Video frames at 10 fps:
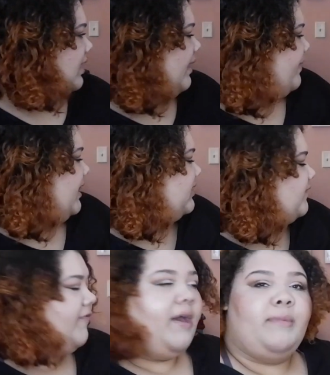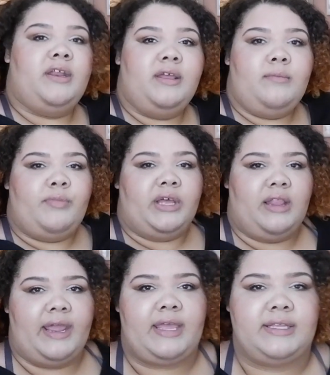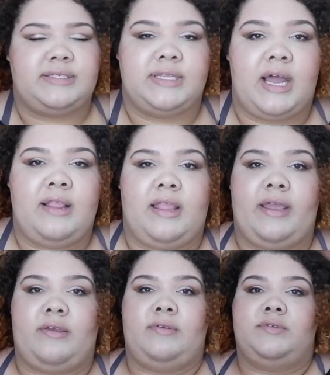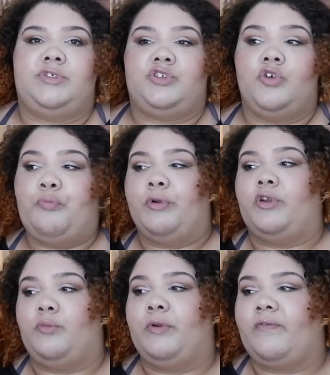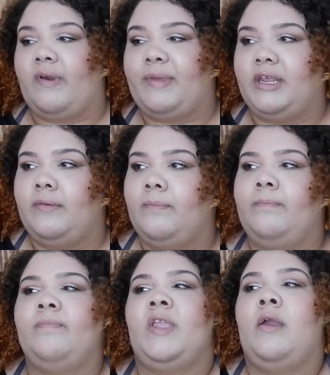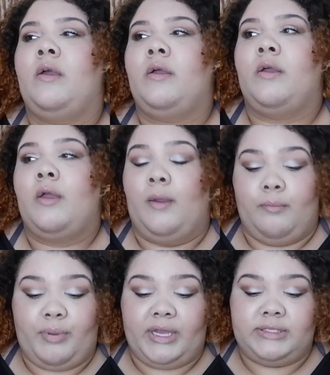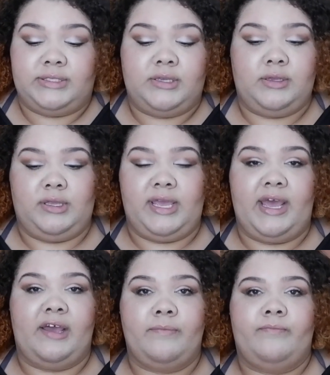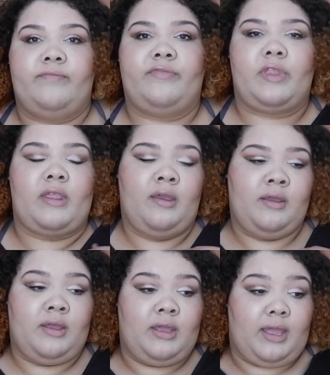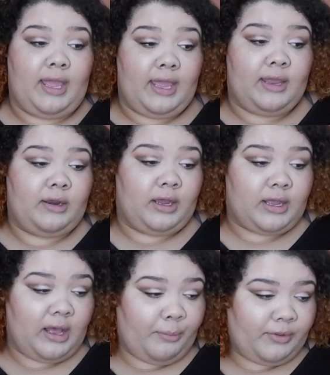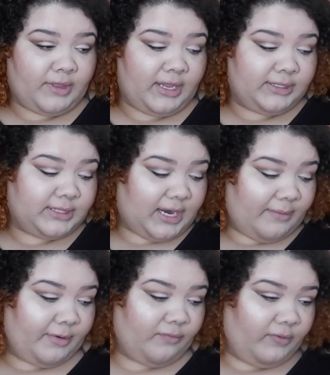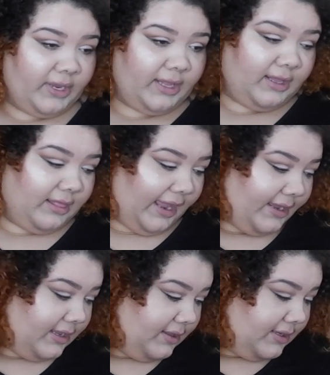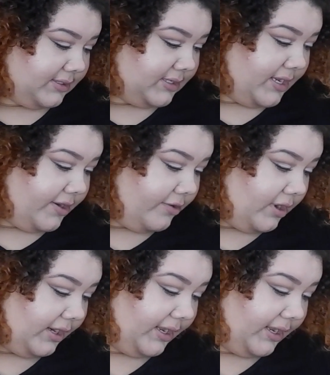I mean, it's feminine, but like it's not like super duper feminine. But yeah. And a couple things that I've been really liking this year. I'm